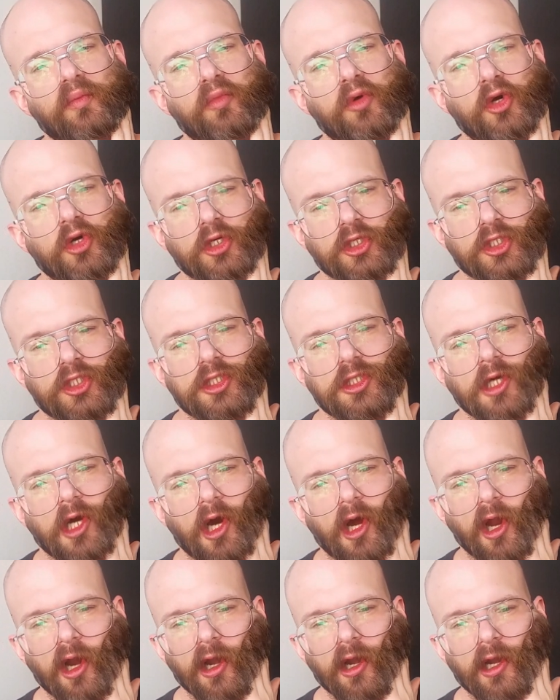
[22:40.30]
push
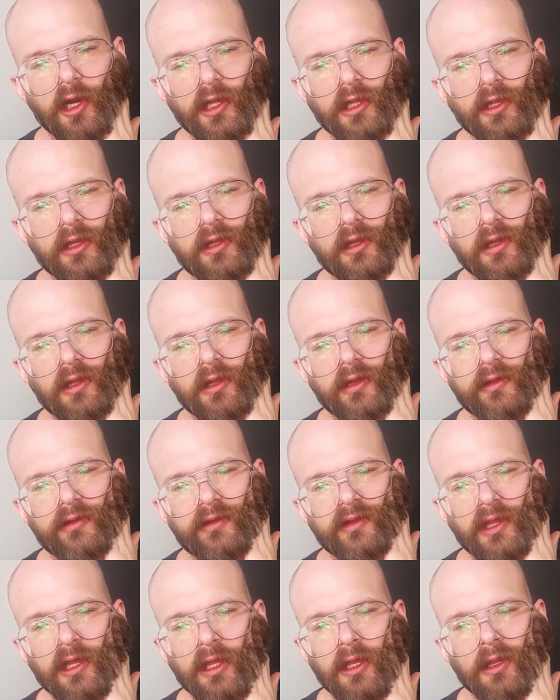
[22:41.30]
hard into the
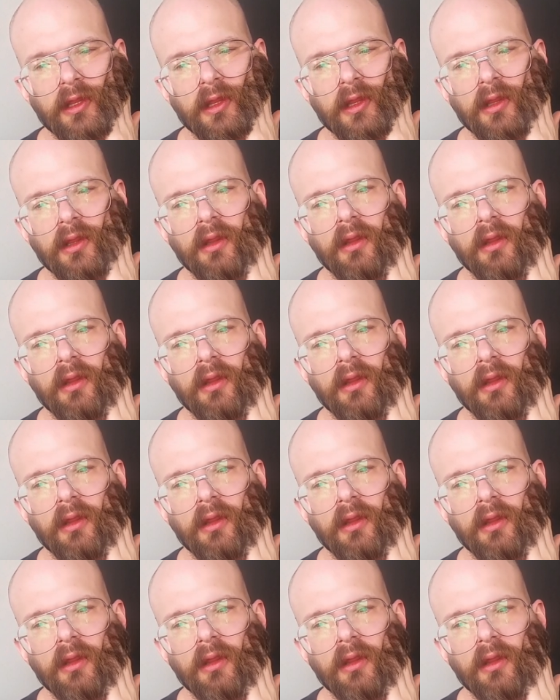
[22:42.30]
skin.